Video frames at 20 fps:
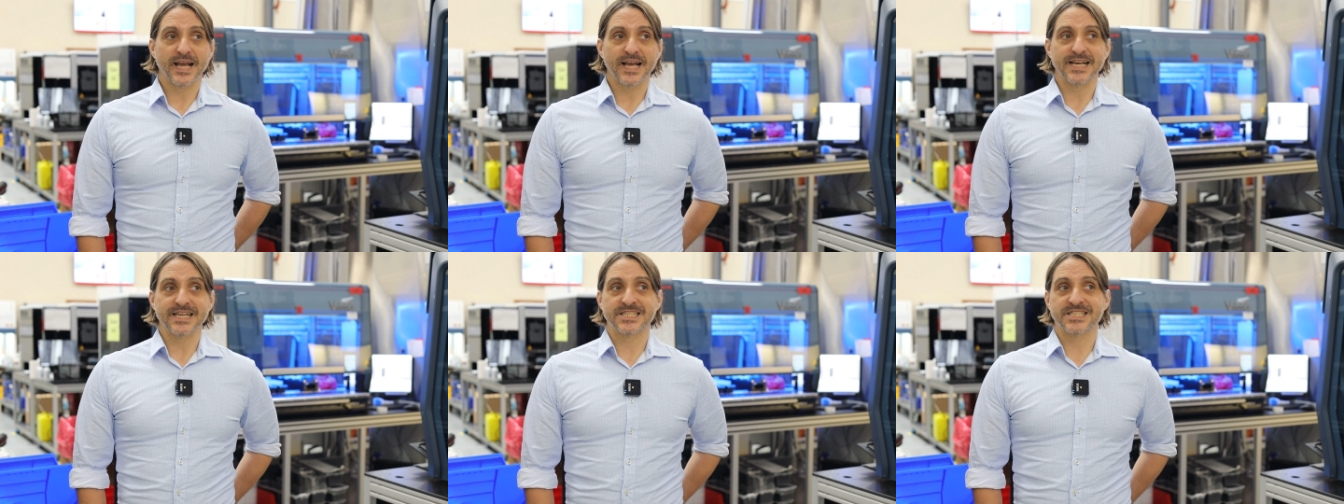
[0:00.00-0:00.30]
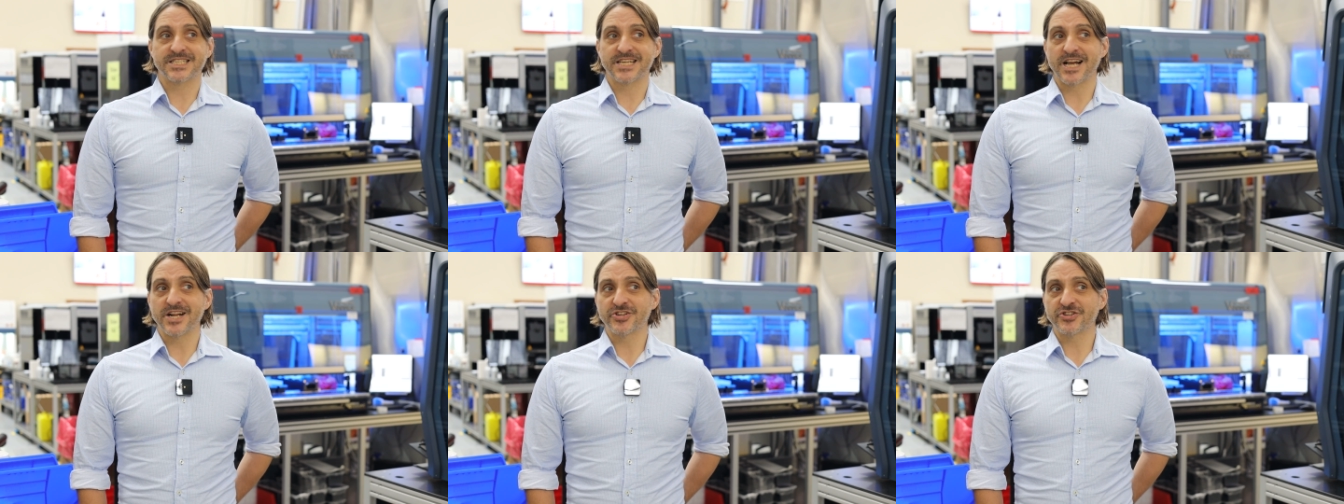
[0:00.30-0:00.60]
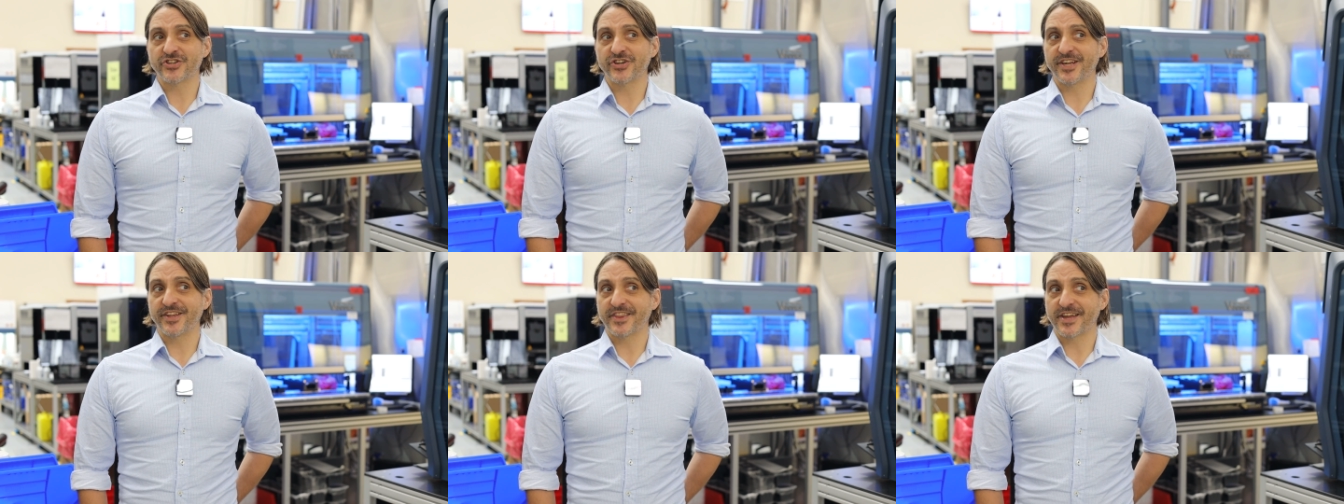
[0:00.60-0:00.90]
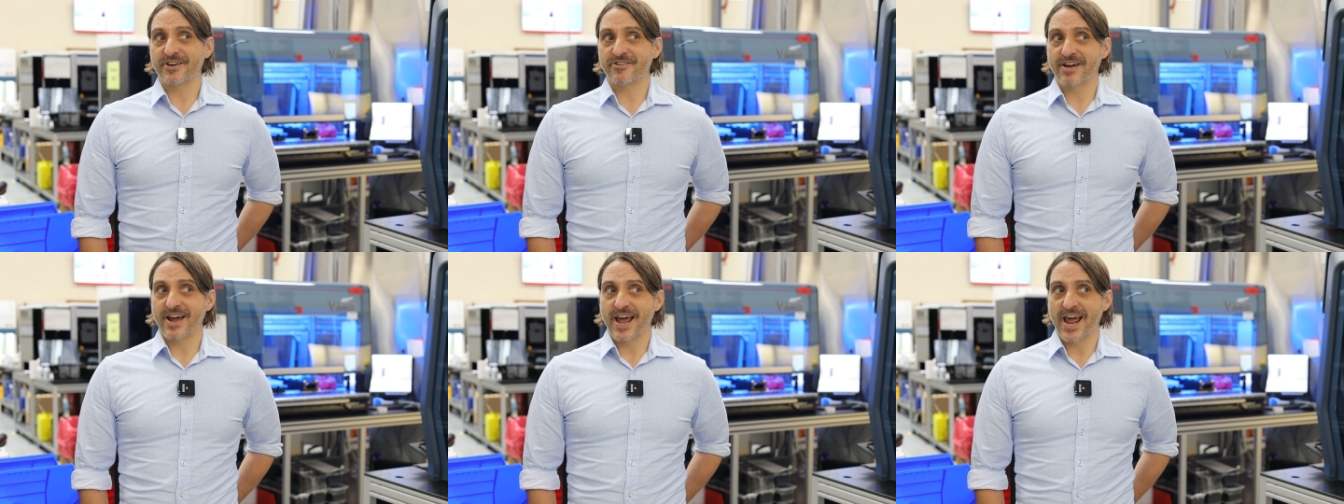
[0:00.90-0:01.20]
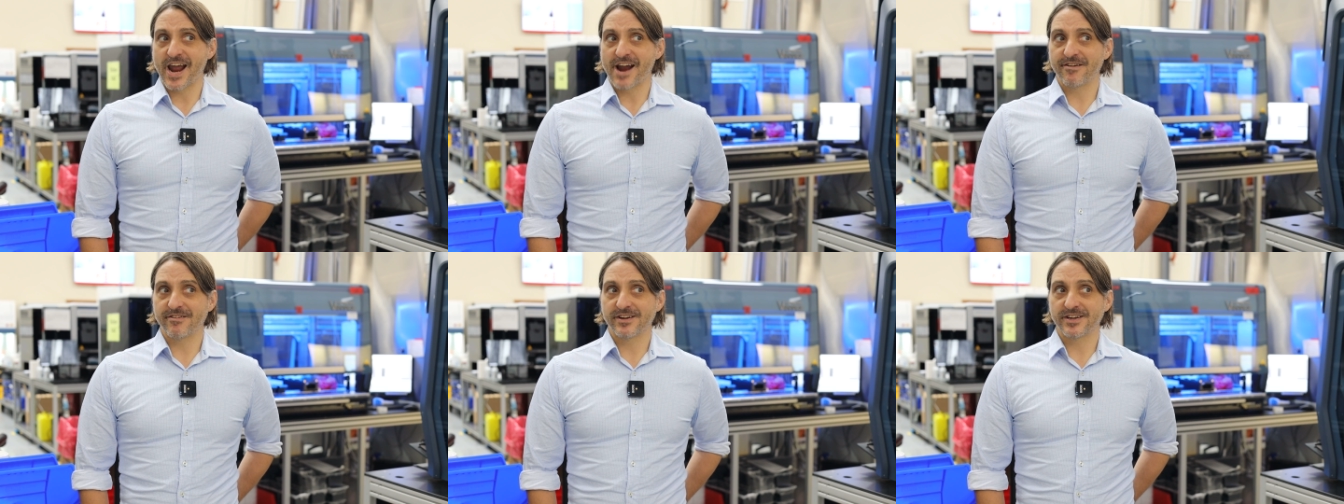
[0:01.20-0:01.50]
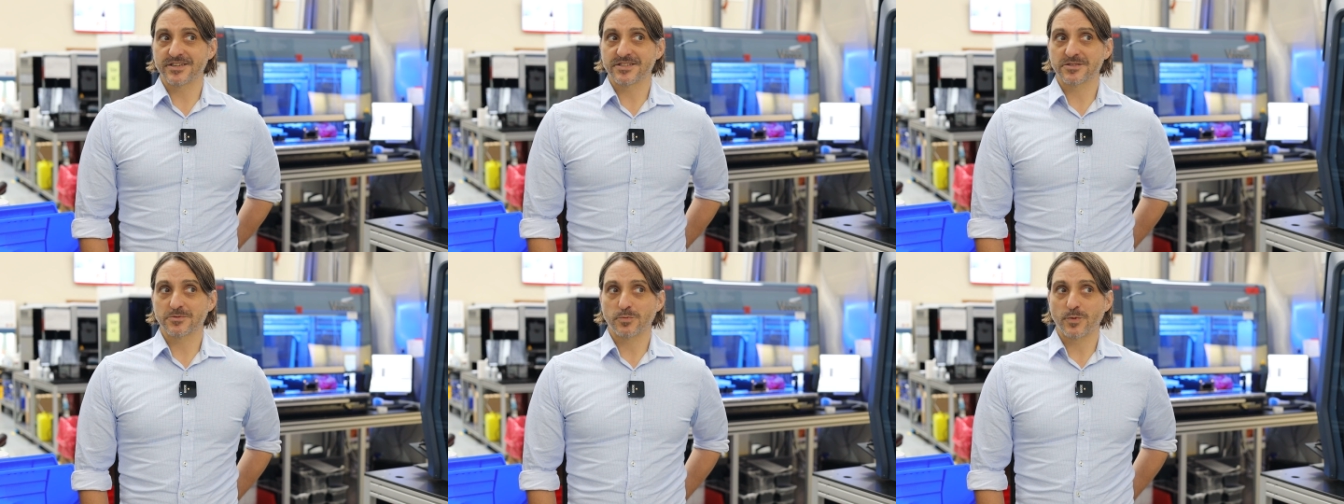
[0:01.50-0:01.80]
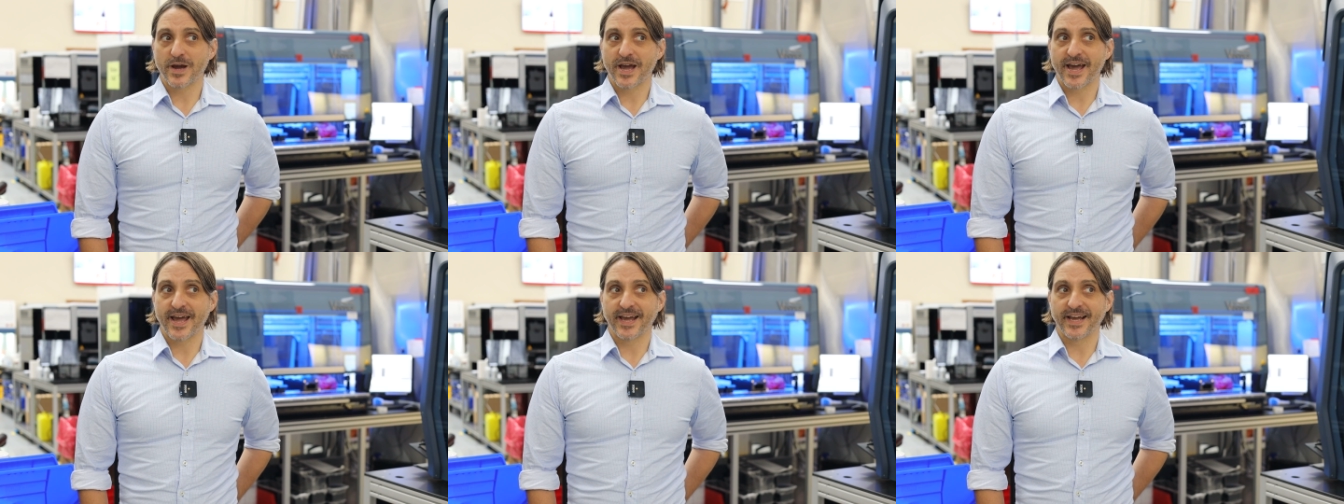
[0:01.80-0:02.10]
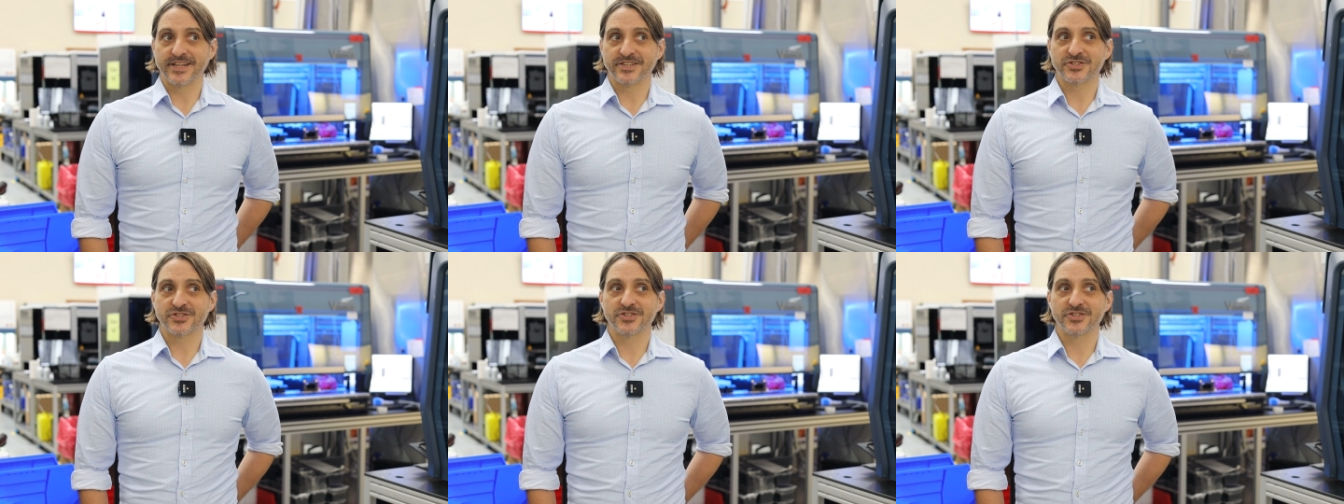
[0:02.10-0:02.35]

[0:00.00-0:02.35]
Essentially, there are areas where